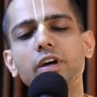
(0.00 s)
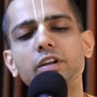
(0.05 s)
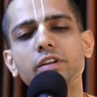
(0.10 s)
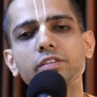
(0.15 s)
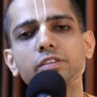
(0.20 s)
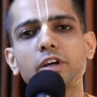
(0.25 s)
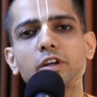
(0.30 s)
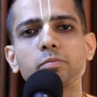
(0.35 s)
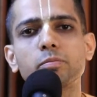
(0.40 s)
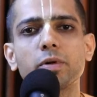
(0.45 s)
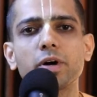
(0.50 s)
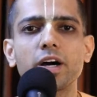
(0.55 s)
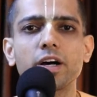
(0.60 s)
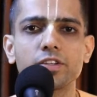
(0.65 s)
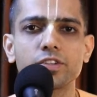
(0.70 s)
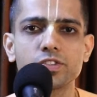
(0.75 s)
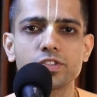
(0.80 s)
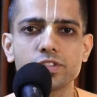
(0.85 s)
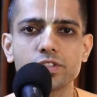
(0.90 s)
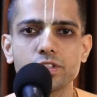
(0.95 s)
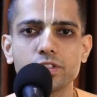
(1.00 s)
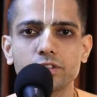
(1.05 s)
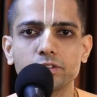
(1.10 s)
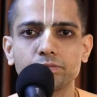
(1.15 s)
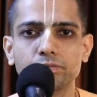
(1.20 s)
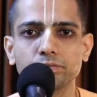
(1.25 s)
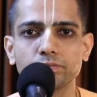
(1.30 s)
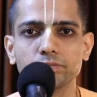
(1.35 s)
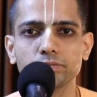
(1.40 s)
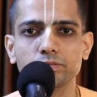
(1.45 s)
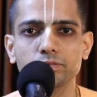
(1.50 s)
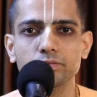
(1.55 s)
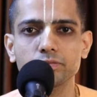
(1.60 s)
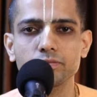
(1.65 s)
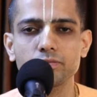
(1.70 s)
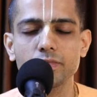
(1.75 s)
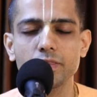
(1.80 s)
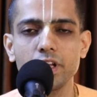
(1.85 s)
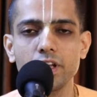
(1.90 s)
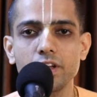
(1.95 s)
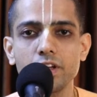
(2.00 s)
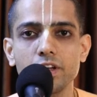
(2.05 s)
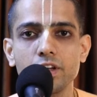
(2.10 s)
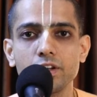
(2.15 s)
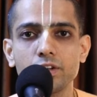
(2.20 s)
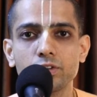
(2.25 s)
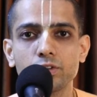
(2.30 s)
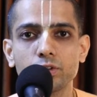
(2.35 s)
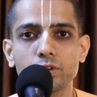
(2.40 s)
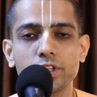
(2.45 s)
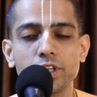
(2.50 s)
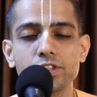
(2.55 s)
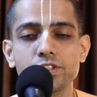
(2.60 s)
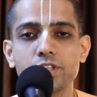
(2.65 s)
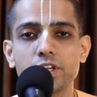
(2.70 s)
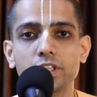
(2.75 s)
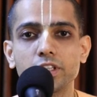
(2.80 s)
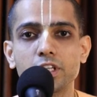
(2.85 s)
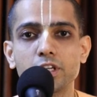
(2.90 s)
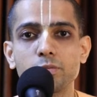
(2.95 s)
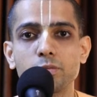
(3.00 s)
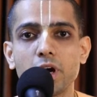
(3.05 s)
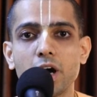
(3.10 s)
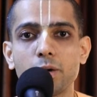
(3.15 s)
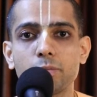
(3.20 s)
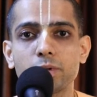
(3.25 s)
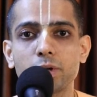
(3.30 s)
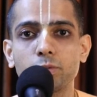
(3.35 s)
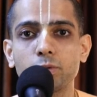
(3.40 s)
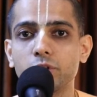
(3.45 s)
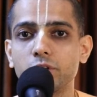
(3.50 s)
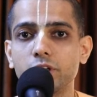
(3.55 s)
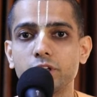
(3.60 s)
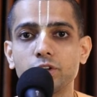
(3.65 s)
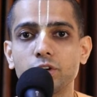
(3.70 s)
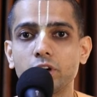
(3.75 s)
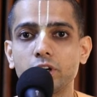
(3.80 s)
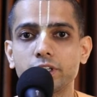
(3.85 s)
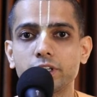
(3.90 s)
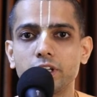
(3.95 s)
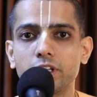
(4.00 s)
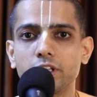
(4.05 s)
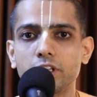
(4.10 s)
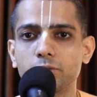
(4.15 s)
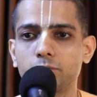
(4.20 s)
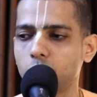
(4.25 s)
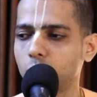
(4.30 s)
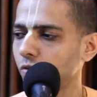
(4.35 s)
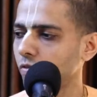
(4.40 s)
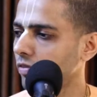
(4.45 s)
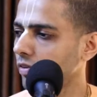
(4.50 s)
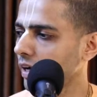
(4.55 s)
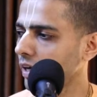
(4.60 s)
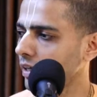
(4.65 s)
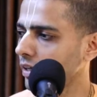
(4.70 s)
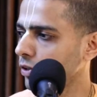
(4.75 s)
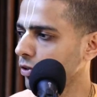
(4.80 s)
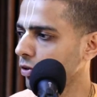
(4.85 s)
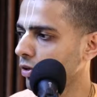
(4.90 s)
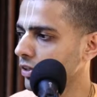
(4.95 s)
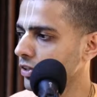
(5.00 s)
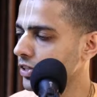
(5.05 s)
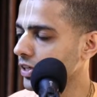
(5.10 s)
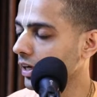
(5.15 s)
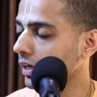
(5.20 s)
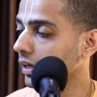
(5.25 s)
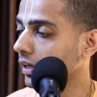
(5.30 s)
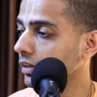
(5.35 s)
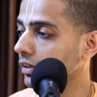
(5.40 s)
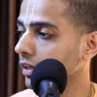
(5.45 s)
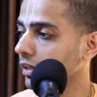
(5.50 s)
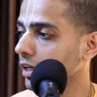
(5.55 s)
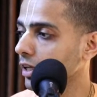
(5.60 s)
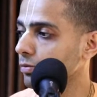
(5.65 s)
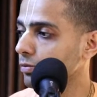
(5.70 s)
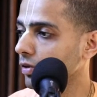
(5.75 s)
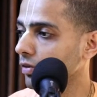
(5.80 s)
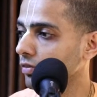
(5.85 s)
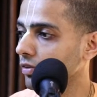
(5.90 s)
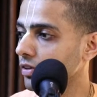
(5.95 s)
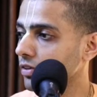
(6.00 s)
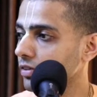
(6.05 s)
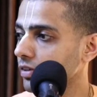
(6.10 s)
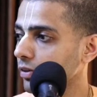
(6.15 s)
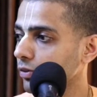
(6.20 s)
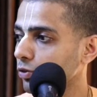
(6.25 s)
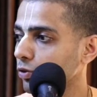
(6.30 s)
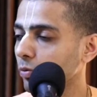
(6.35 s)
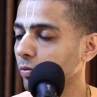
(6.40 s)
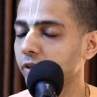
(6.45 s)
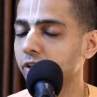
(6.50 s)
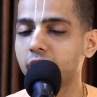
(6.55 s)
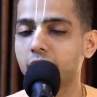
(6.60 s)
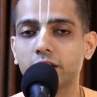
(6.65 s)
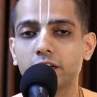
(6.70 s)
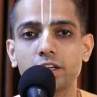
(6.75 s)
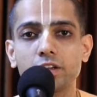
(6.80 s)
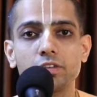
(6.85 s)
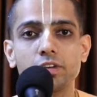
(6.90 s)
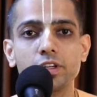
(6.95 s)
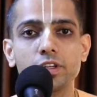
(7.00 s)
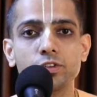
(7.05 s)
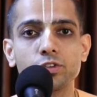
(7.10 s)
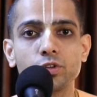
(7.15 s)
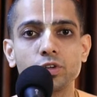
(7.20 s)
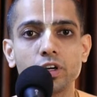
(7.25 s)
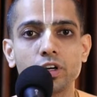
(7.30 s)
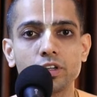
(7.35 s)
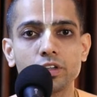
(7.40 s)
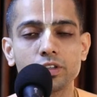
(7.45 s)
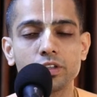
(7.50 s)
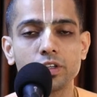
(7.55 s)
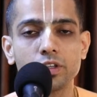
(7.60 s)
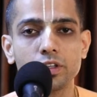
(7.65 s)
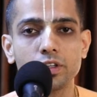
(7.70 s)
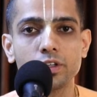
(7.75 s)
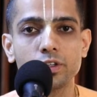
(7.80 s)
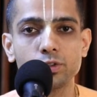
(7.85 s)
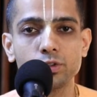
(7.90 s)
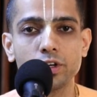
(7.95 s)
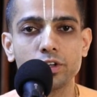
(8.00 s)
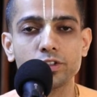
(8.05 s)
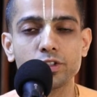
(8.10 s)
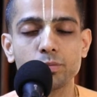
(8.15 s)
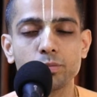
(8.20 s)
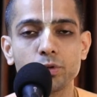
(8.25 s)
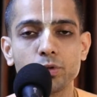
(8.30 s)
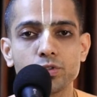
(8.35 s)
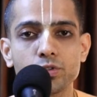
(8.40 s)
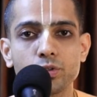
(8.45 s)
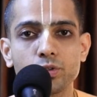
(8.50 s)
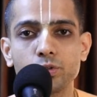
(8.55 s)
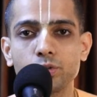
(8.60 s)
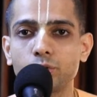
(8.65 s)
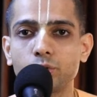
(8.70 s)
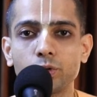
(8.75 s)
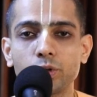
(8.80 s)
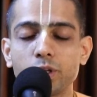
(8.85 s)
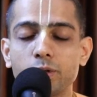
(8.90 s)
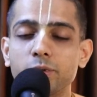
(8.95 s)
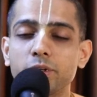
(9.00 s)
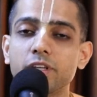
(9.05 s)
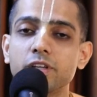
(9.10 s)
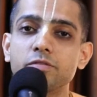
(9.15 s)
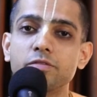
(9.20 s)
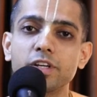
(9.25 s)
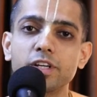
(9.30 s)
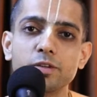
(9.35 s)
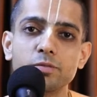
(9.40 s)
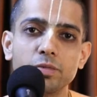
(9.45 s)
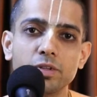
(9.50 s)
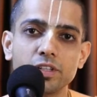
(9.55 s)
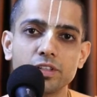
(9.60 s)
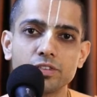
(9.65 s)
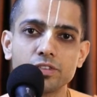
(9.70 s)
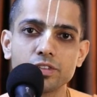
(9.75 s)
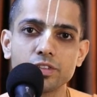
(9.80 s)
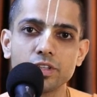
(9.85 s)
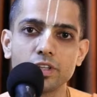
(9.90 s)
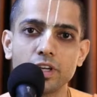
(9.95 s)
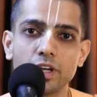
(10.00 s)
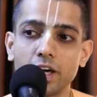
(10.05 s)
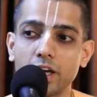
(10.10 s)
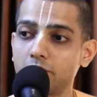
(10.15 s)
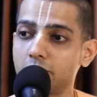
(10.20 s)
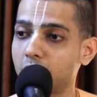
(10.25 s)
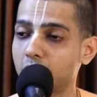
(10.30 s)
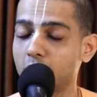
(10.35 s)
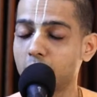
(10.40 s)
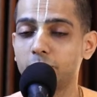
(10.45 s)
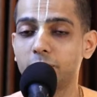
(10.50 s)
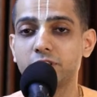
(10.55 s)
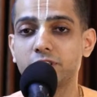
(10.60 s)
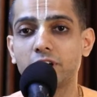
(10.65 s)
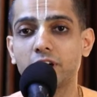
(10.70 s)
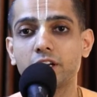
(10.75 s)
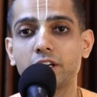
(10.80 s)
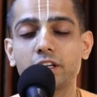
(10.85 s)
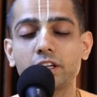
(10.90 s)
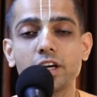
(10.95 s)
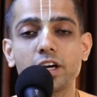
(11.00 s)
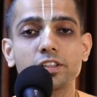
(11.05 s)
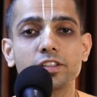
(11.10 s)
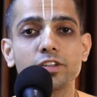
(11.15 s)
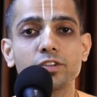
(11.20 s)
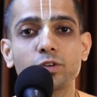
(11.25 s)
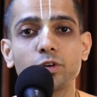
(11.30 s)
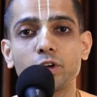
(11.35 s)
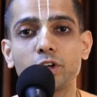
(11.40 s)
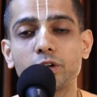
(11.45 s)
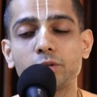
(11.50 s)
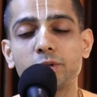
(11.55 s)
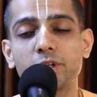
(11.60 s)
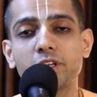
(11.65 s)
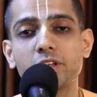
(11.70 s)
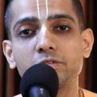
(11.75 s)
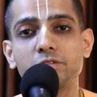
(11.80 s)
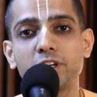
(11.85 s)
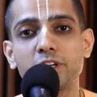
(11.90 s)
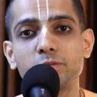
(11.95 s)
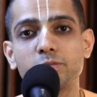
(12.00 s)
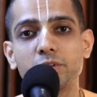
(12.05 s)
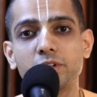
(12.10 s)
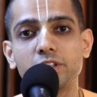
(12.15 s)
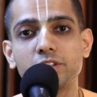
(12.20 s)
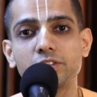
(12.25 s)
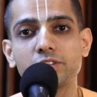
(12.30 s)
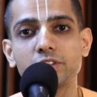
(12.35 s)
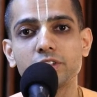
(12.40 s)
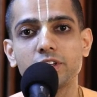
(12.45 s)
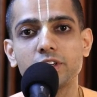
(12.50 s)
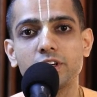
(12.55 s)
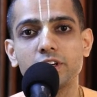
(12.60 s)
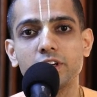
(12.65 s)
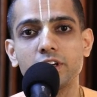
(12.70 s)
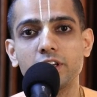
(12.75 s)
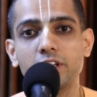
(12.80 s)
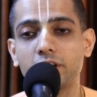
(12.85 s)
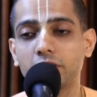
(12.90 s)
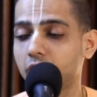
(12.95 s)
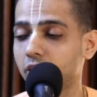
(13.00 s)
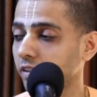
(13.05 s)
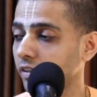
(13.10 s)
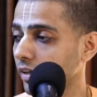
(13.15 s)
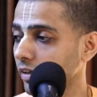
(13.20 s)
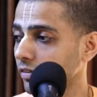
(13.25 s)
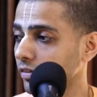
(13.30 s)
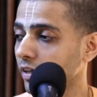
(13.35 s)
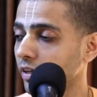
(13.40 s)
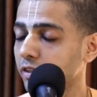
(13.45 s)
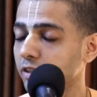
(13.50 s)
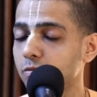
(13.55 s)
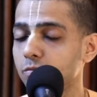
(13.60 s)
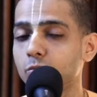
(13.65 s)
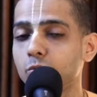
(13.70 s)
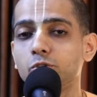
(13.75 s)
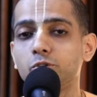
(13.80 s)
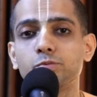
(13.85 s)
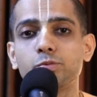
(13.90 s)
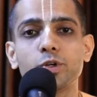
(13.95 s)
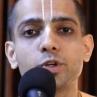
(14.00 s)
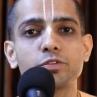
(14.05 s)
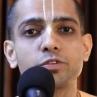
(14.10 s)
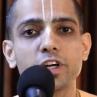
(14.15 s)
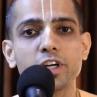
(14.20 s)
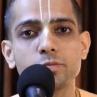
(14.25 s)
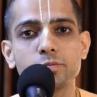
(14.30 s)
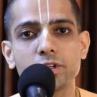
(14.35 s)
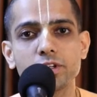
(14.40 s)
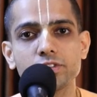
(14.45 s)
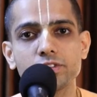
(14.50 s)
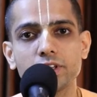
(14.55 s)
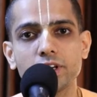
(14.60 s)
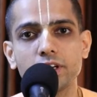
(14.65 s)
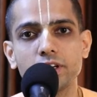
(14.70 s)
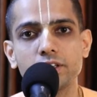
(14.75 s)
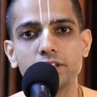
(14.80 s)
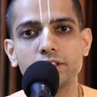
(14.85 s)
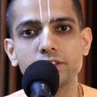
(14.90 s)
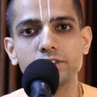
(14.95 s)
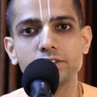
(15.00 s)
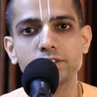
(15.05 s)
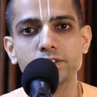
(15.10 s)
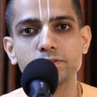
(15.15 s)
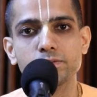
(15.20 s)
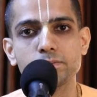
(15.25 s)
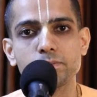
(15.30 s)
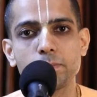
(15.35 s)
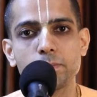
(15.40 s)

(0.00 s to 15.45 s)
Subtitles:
are surpassed. So thus Chaitanya Mahaprabhu did not tell them, oh, why you are chanting the names of Krishna, so many activities you are supposed to do. No, he became very pleased. And Vallabhacharya, another scholar, became very pleased. He recognized they are the most purified personalities.